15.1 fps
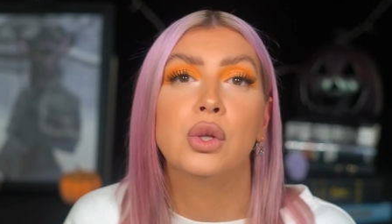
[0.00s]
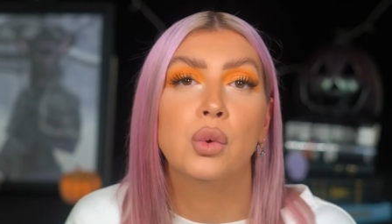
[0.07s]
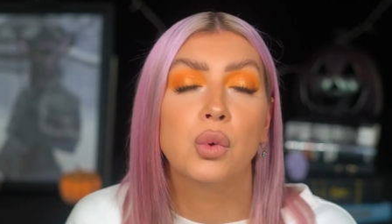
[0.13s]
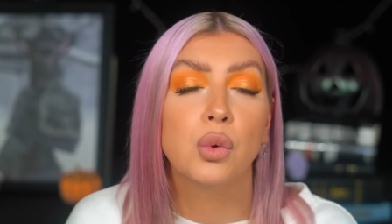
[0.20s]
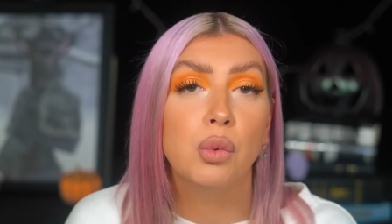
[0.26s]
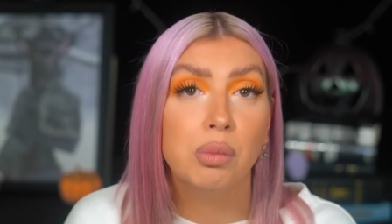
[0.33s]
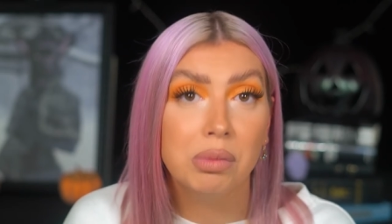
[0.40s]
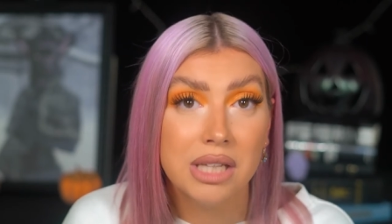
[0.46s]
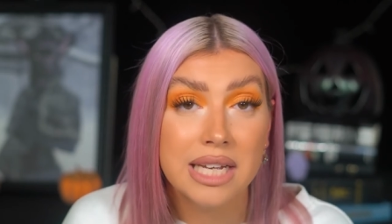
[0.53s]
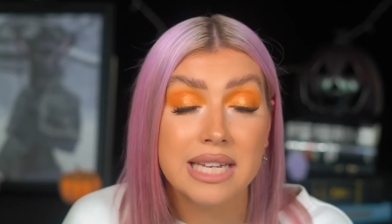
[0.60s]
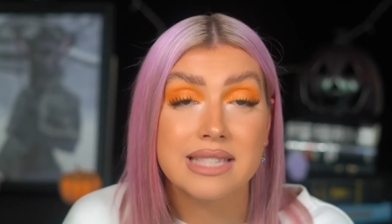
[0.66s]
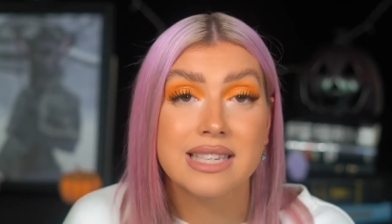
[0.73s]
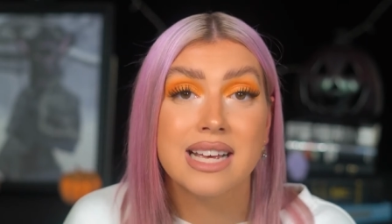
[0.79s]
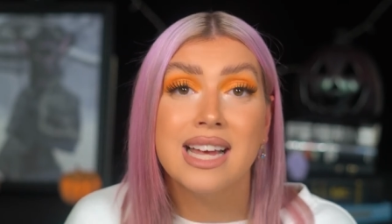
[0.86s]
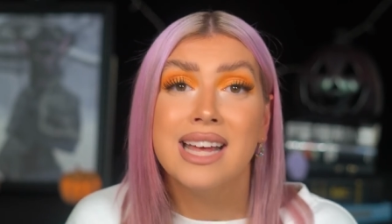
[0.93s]
local
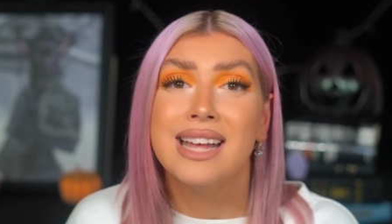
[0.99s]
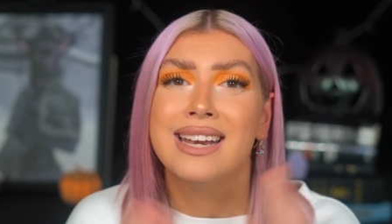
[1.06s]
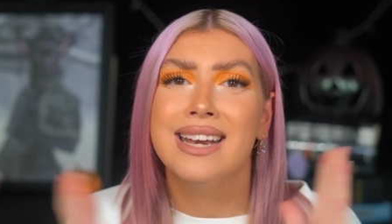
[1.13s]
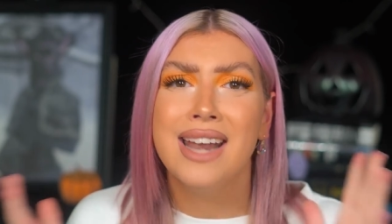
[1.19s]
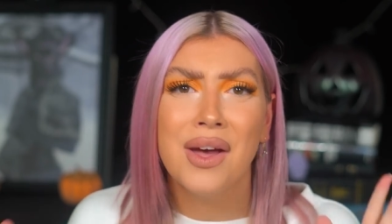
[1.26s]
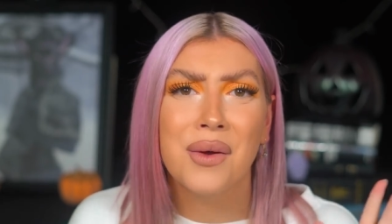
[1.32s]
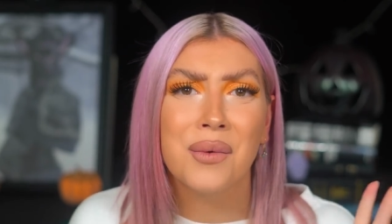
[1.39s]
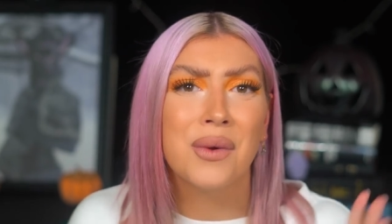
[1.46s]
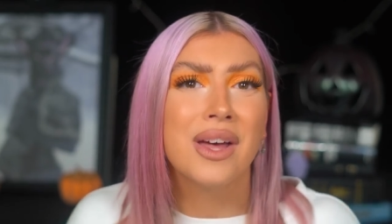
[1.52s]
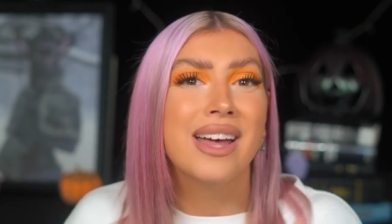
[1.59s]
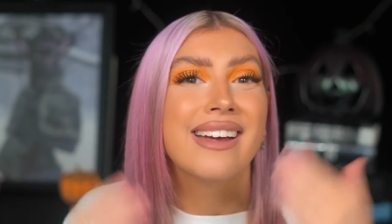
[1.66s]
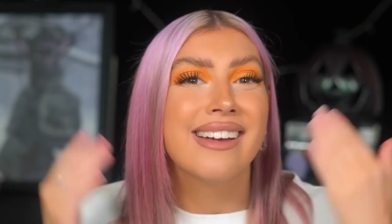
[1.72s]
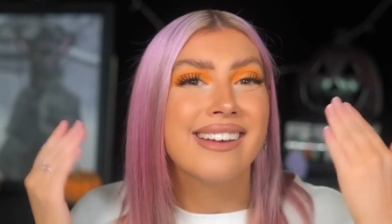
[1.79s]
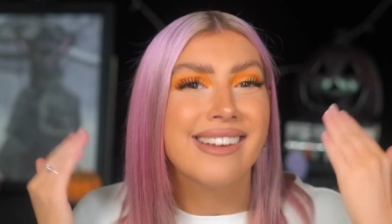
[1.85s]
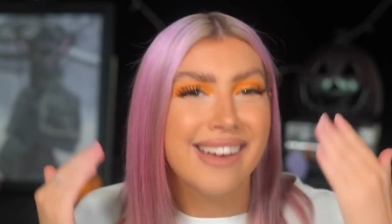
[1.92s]
police. Now,
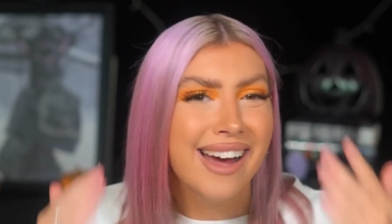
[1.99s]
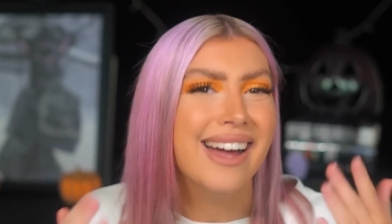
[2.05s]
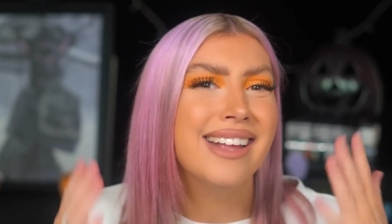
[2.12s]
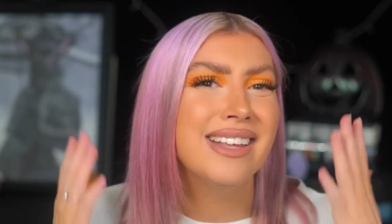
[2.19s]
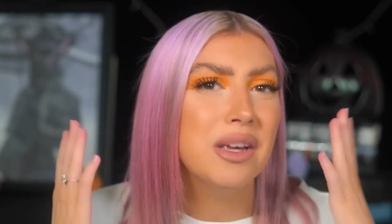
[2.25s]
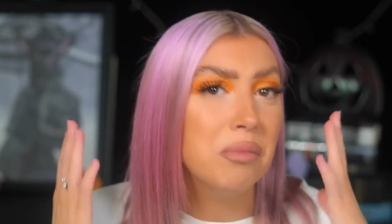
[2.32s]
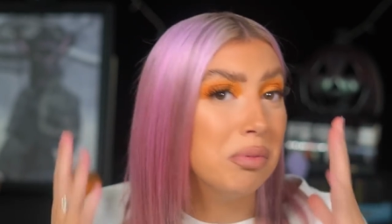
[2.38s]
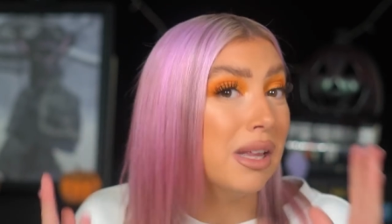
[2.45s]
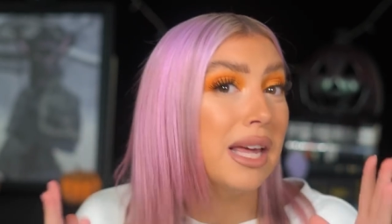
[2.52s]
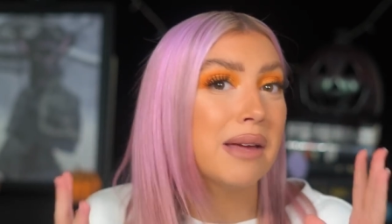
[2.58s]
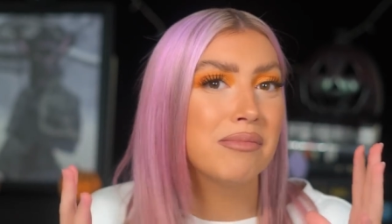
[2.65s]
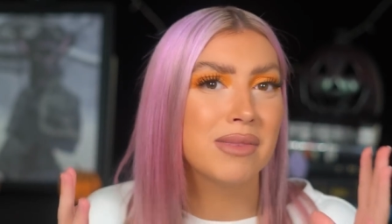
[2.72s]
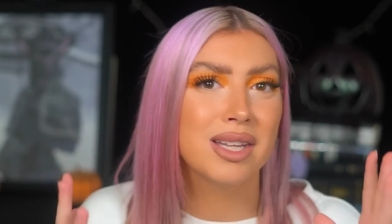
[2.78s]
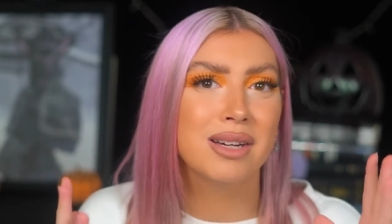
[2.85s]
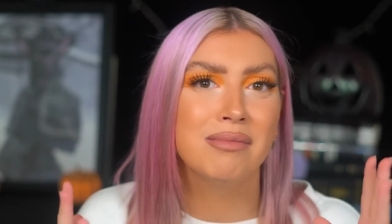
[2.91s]
can you
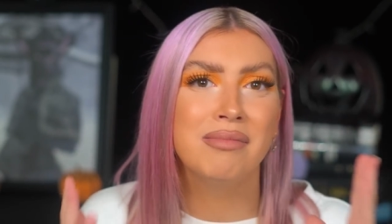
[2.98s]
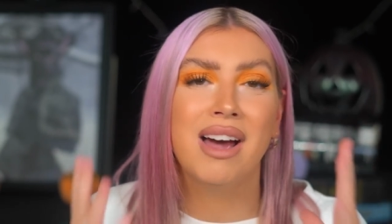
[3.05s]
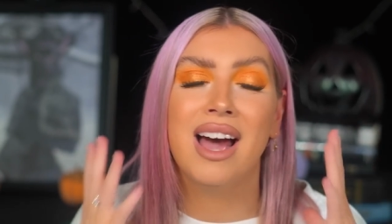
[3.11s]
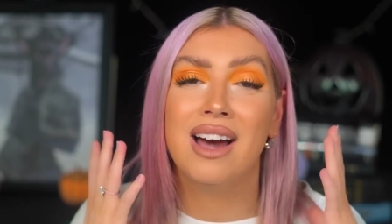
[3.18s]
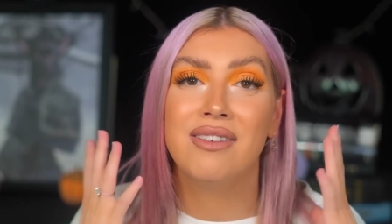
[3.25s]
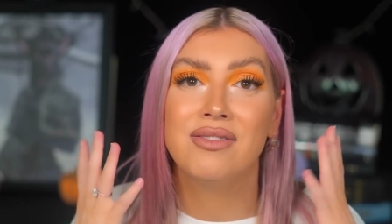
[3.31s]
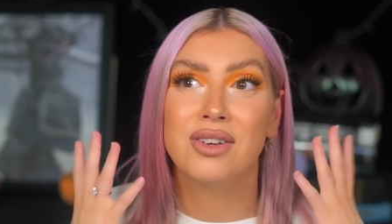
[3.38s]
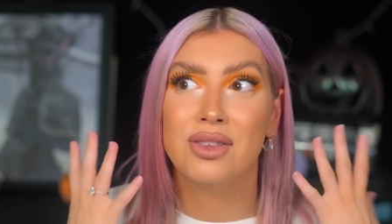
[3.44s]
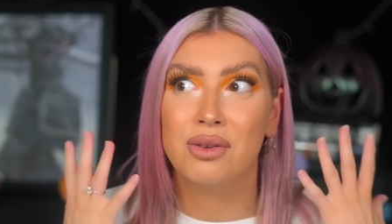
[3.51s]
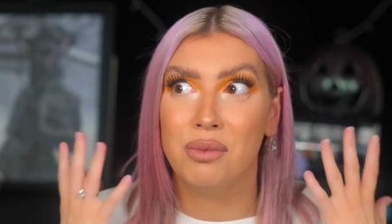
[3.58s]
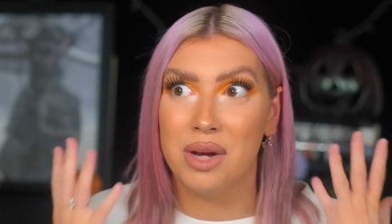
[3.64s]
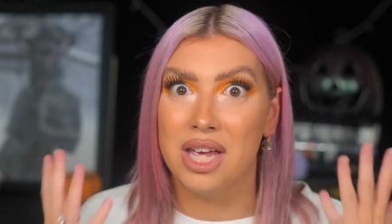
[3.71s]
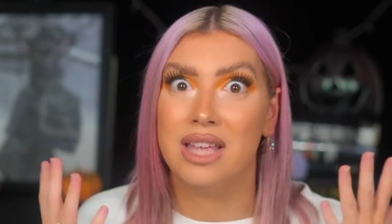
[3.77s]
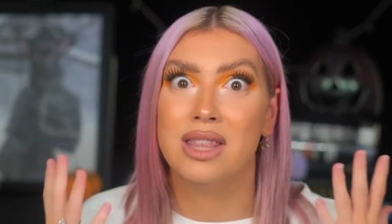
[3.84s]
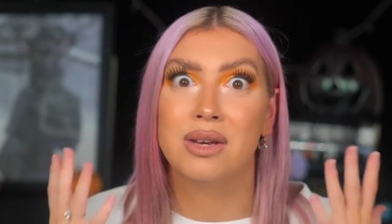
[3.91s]
blame them after the
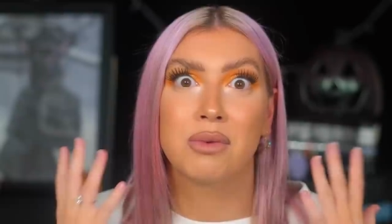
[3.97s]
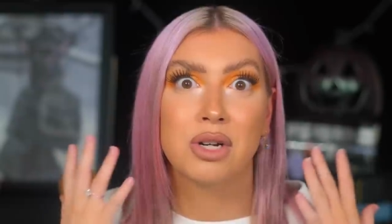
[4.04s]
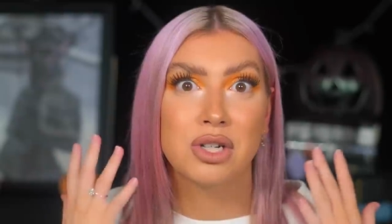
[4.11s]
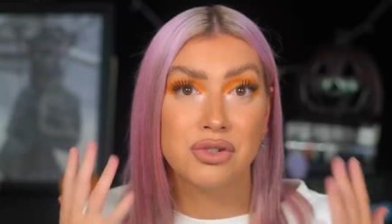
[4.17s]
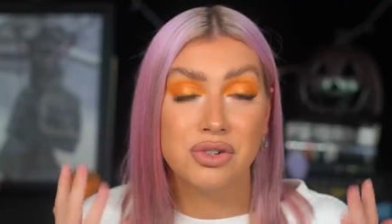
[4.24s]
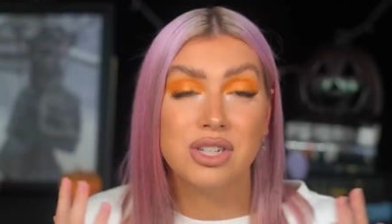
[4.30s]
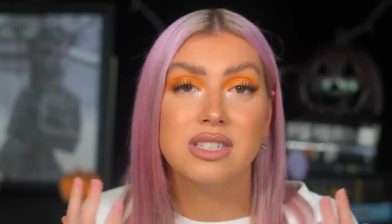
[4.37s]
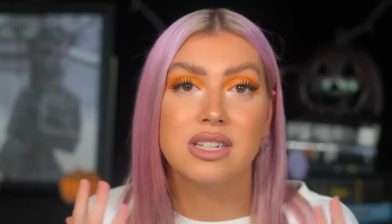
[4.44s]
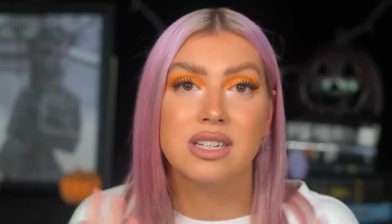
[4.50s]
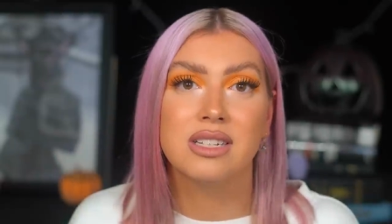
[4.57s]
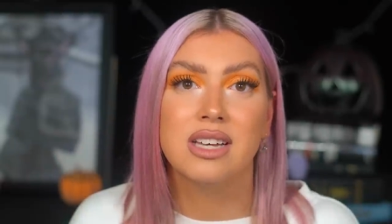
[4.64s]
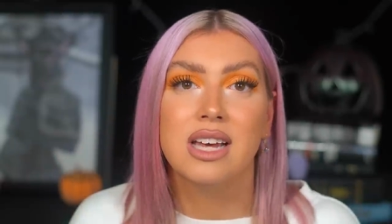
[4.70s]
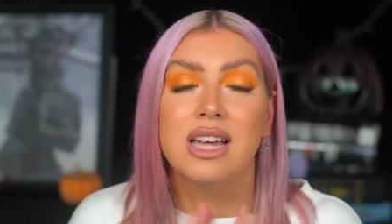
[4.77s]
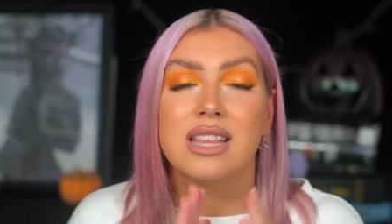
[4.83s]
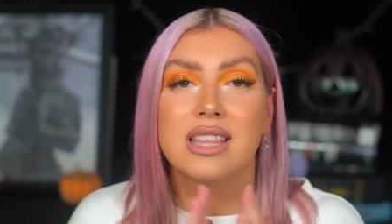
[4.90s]
way they were treated?